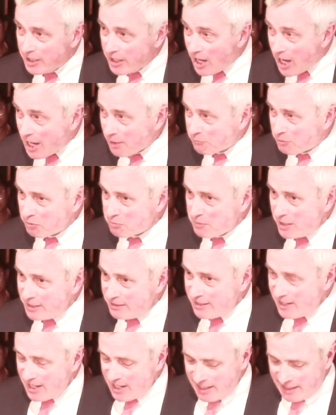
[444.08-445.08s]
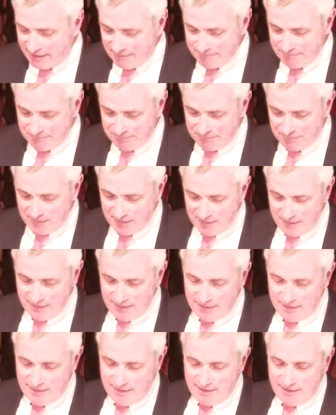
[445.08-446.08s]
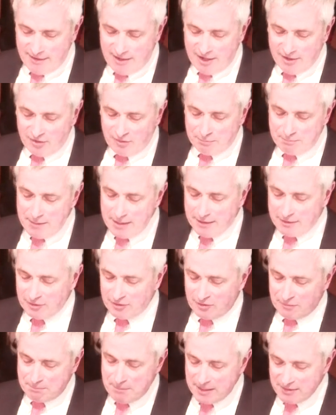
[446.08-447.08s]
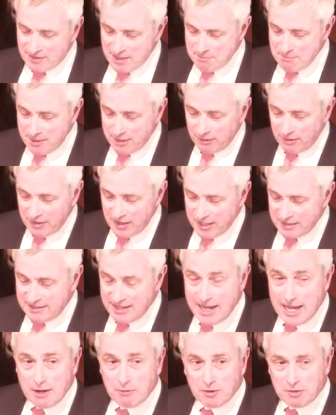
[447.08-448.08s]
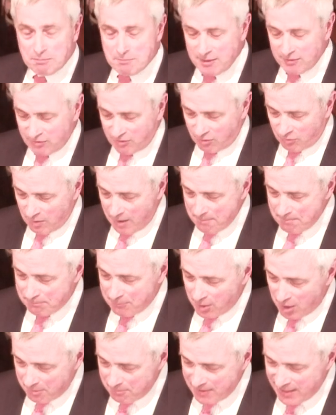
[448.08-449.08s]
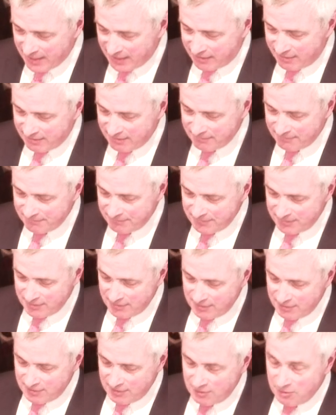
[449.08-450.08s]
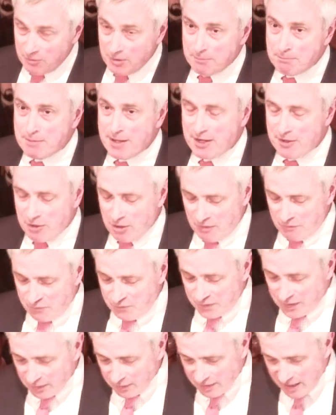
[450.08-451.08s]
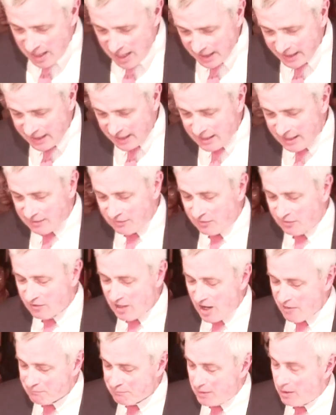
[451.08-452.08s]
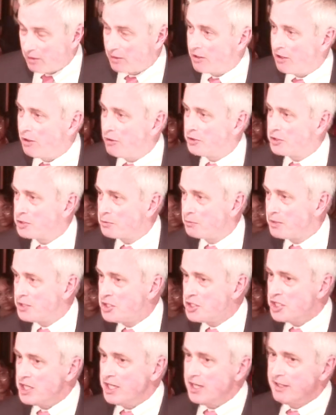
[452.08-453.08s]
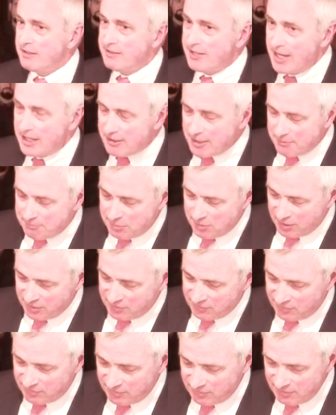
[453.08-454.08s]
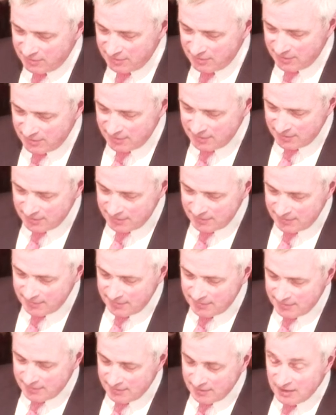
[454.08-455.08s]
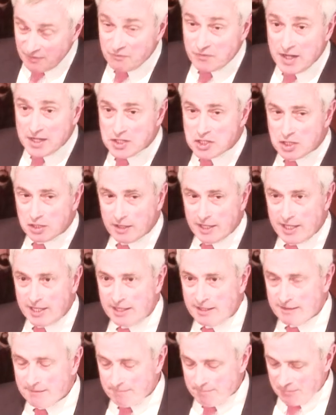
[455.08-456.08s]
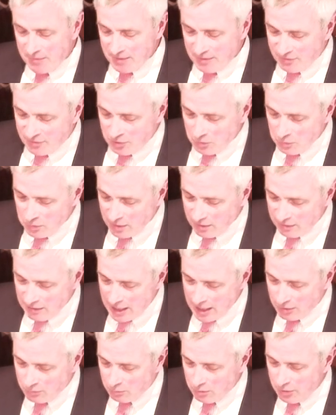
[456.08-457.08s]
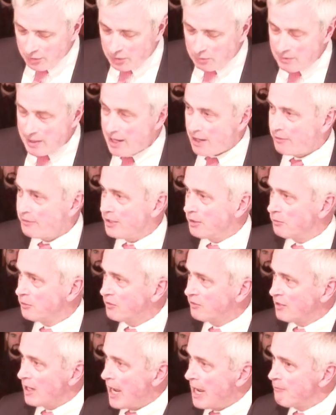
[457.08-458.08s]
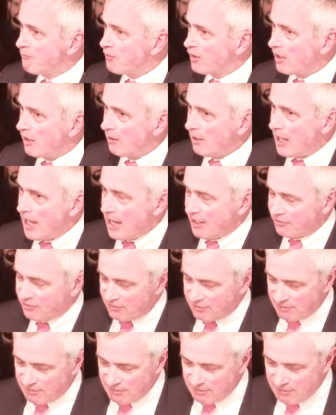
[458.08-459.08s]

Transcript: on with my day. Our speaker spent the middle of the day with Miss Crump Burbank, who had been her field hockey and softball coach when she attended Brooks. Eventually, 2 o'clock rolled around and it was time for class.